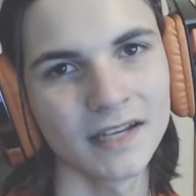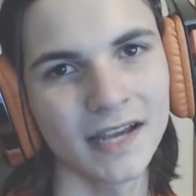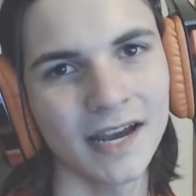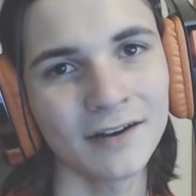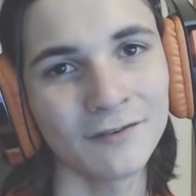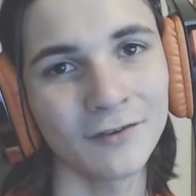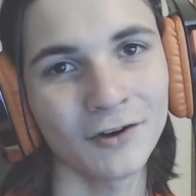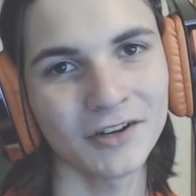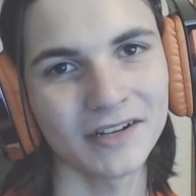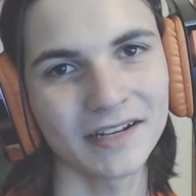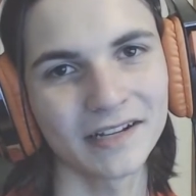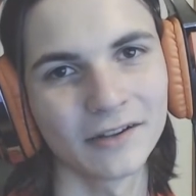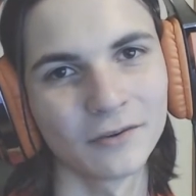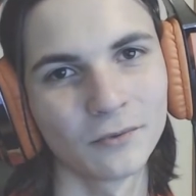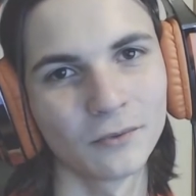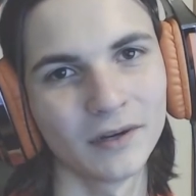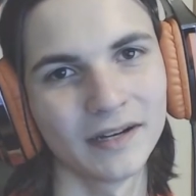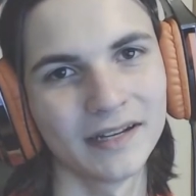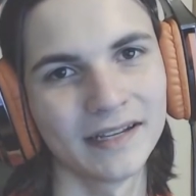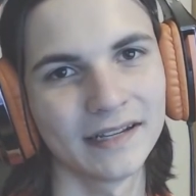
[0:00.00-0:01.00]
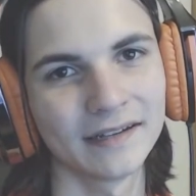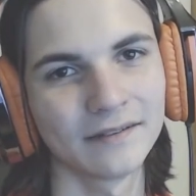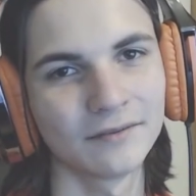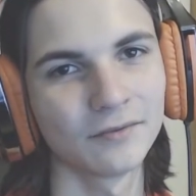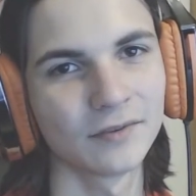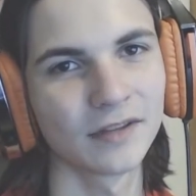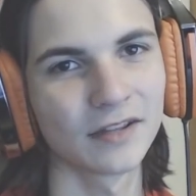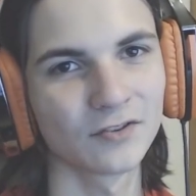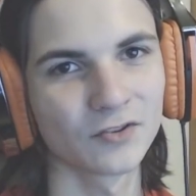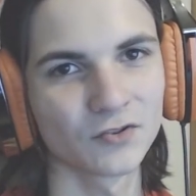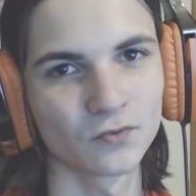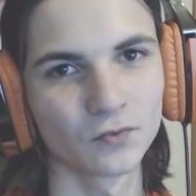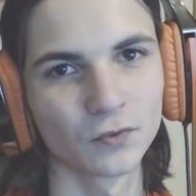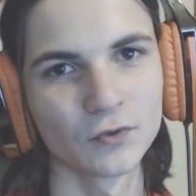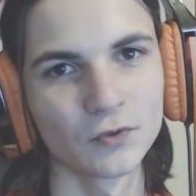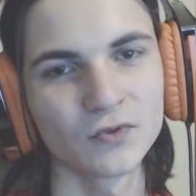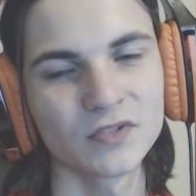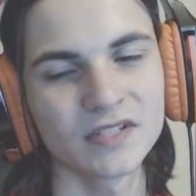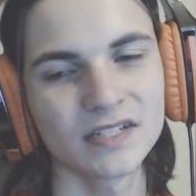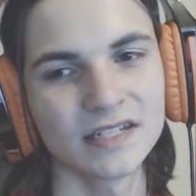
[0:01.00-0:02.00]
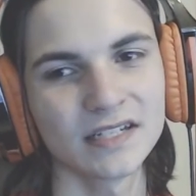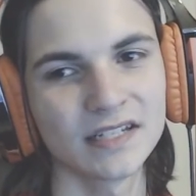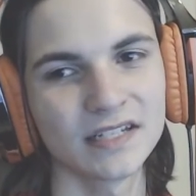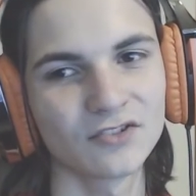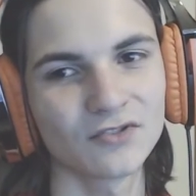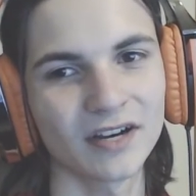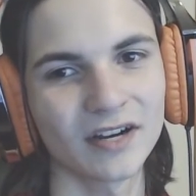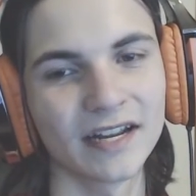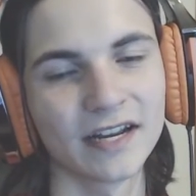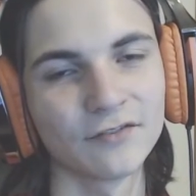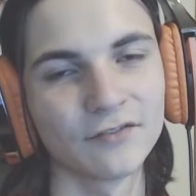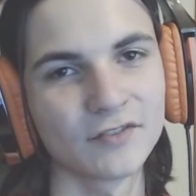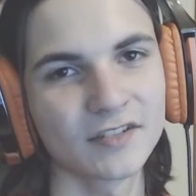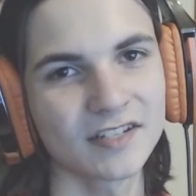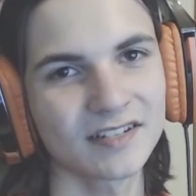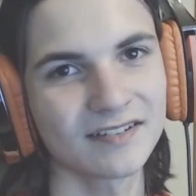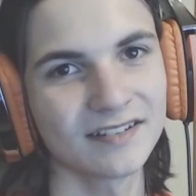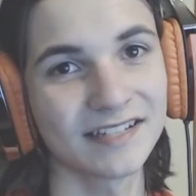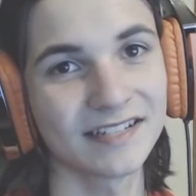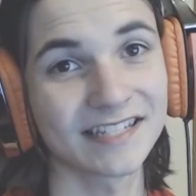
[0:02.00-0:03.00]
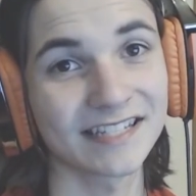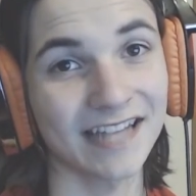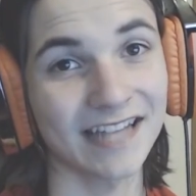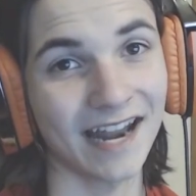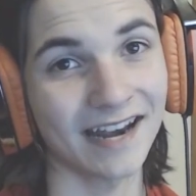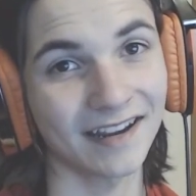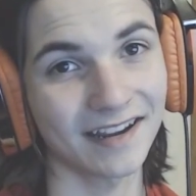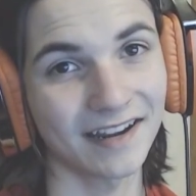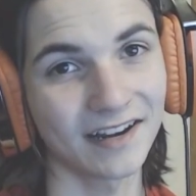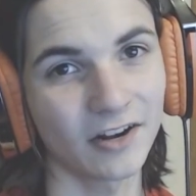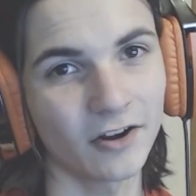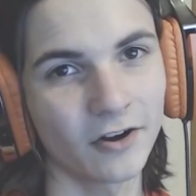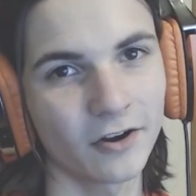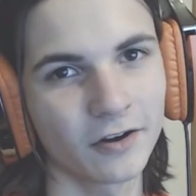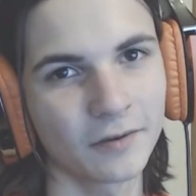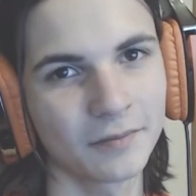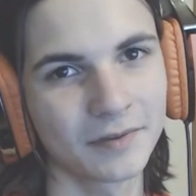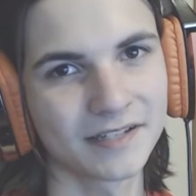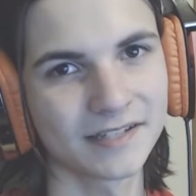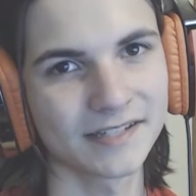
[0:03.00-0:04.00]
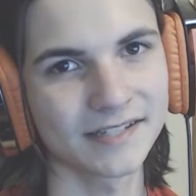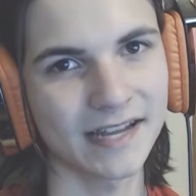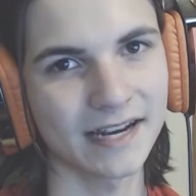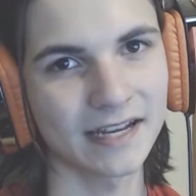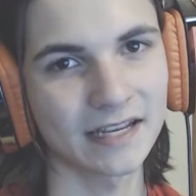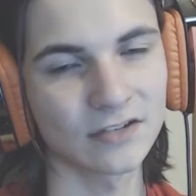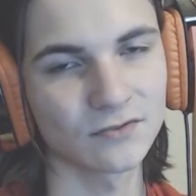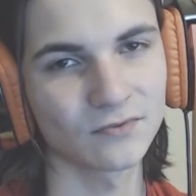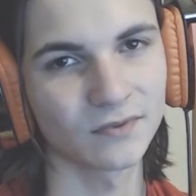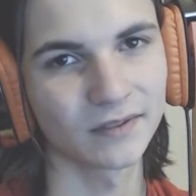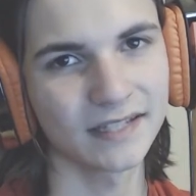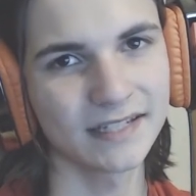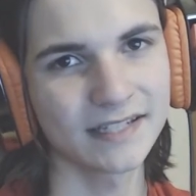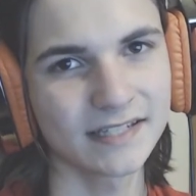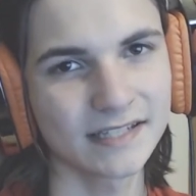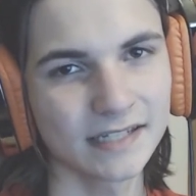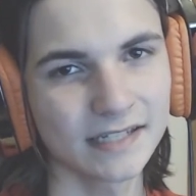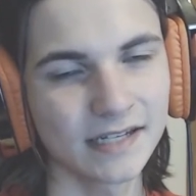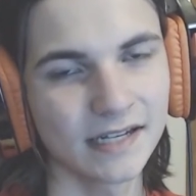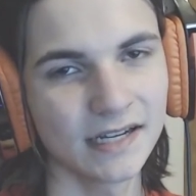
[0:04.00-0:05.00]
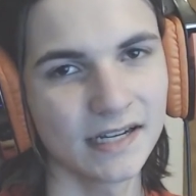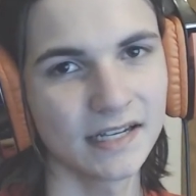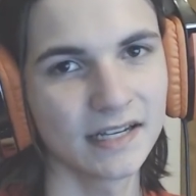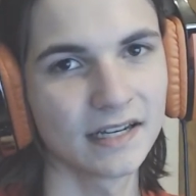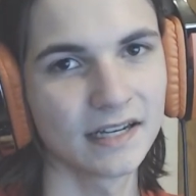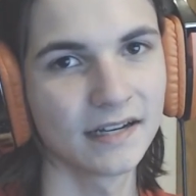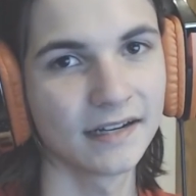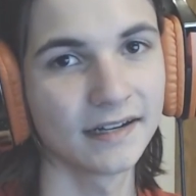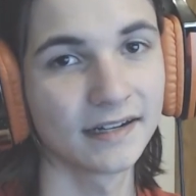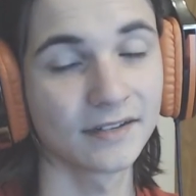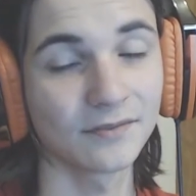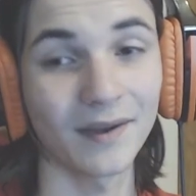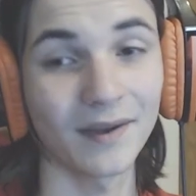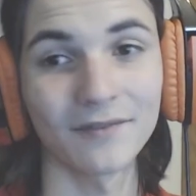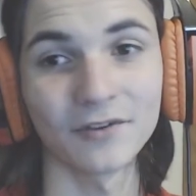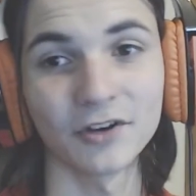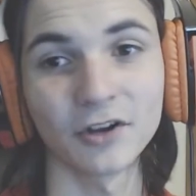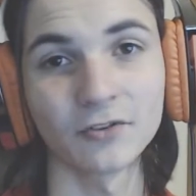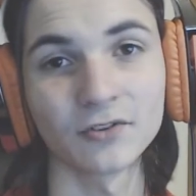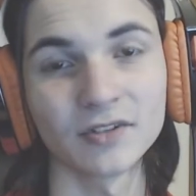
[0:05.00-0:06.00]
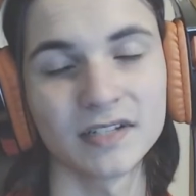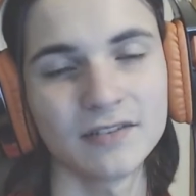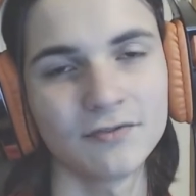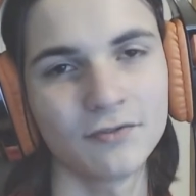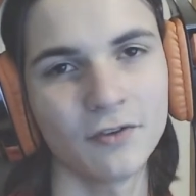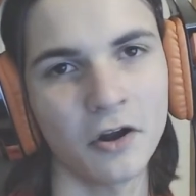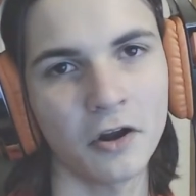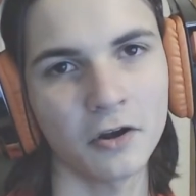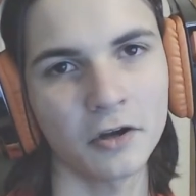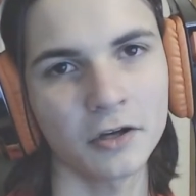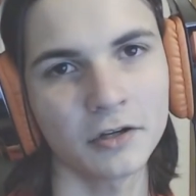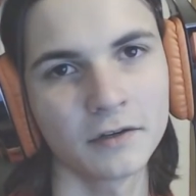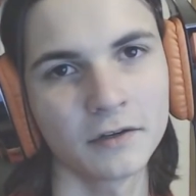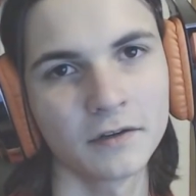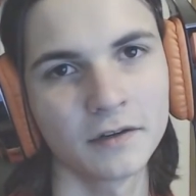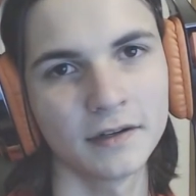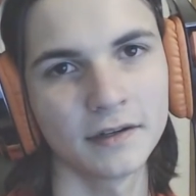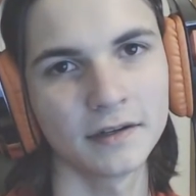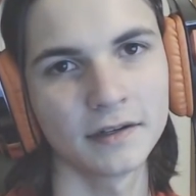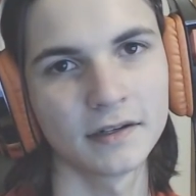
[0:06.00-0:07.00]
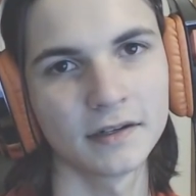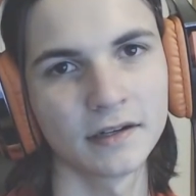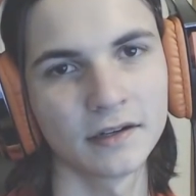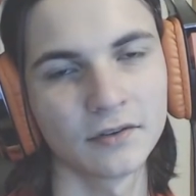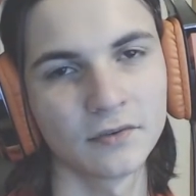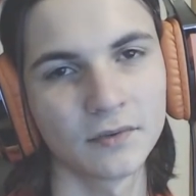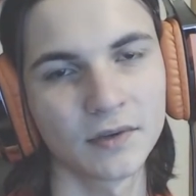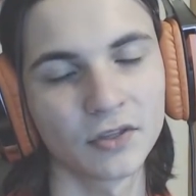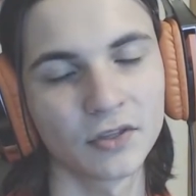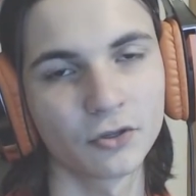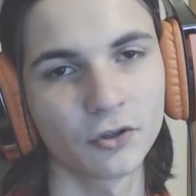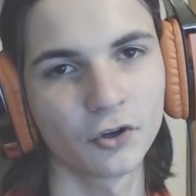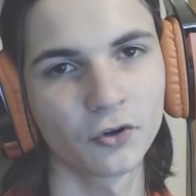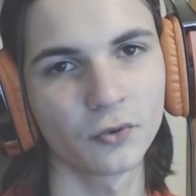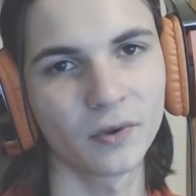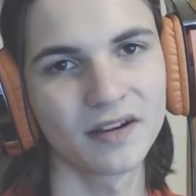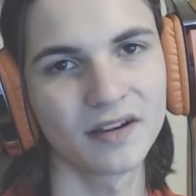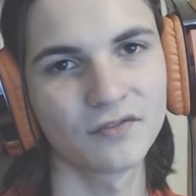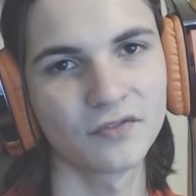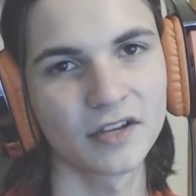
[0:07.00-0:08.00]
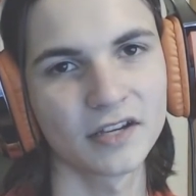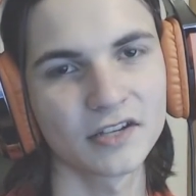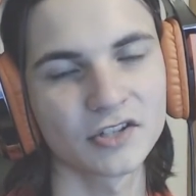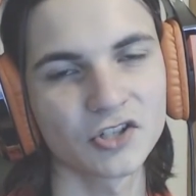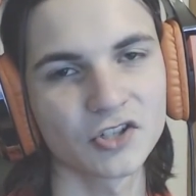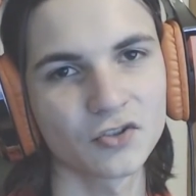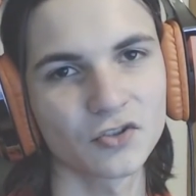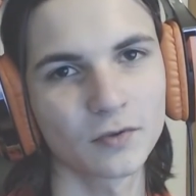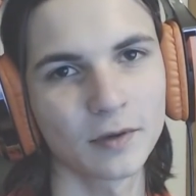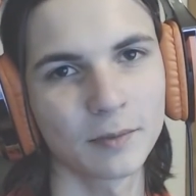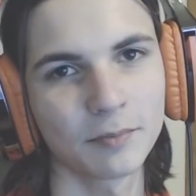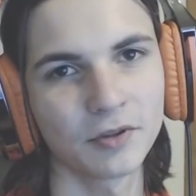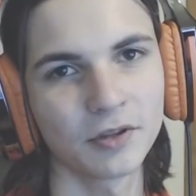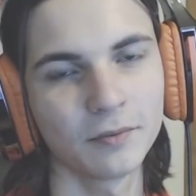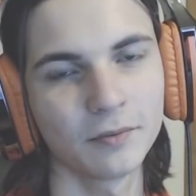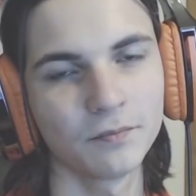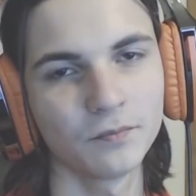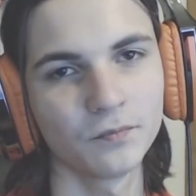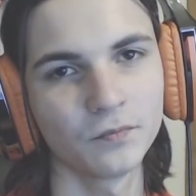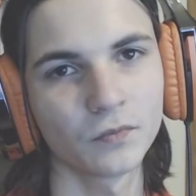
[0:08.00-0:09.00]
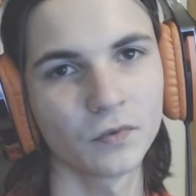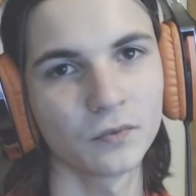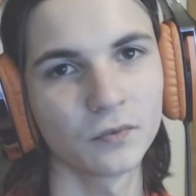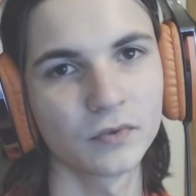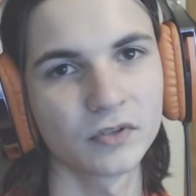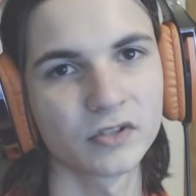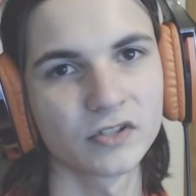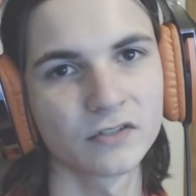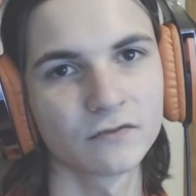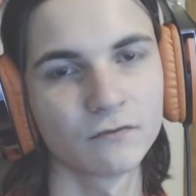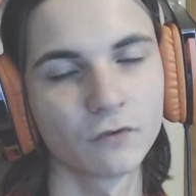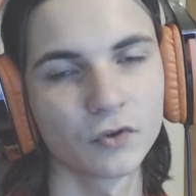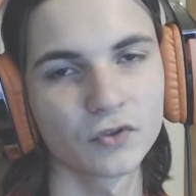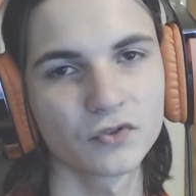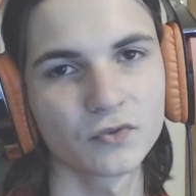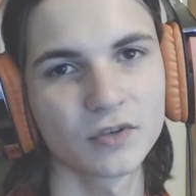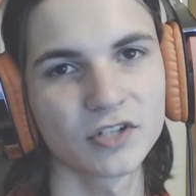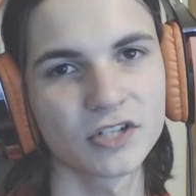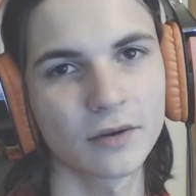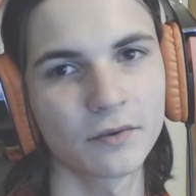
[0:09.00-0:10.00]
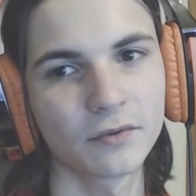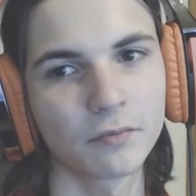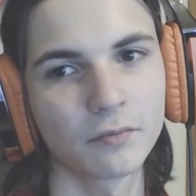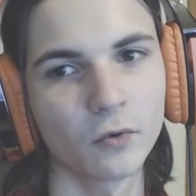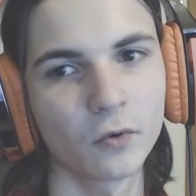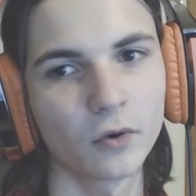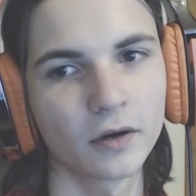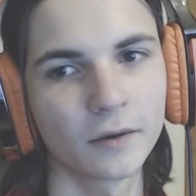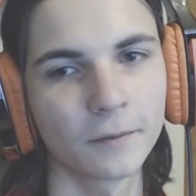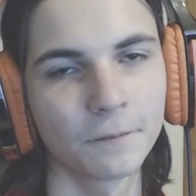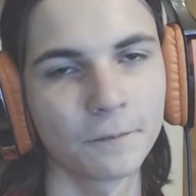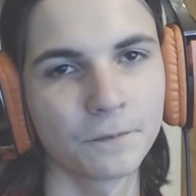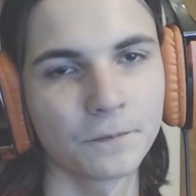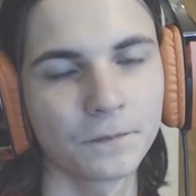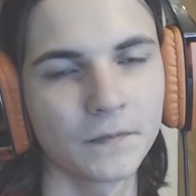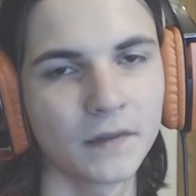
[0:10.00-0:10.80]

kind of hard to kill in one hit, and then there's Roost. You try and hit it physically, static can occur because static is released. We have another Defogger. We can Thunder Wave things just to cripple him, and we can just Volt Switch out with more